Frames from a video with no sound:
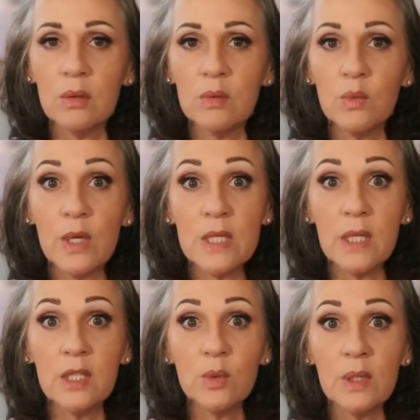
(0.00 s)

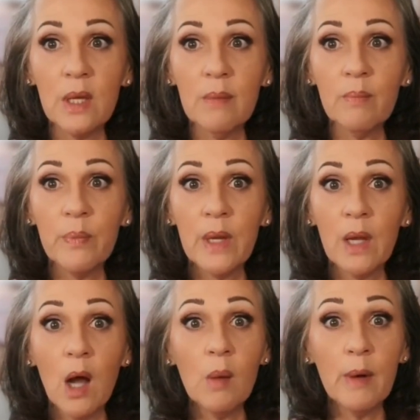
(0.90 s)
resonates with them
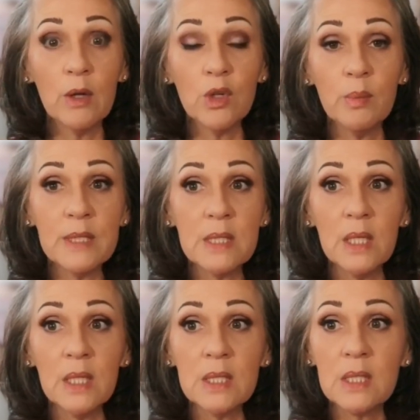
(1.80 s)
about your
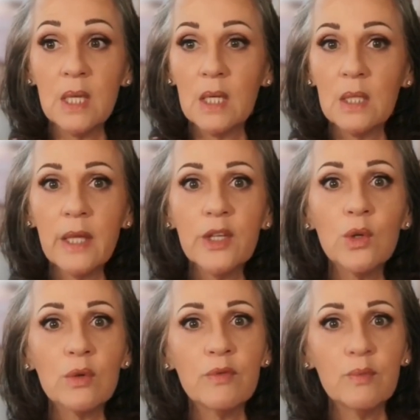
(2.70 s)
business, like
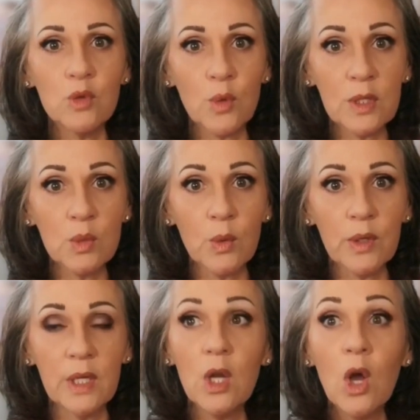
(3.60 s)
you're
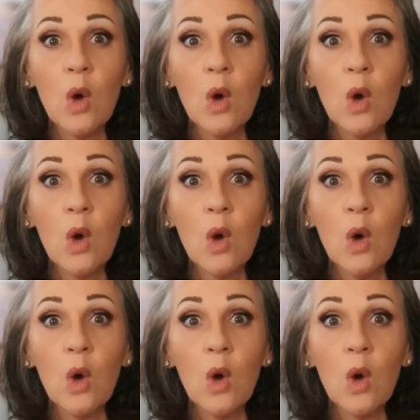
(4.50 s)
trustworthy,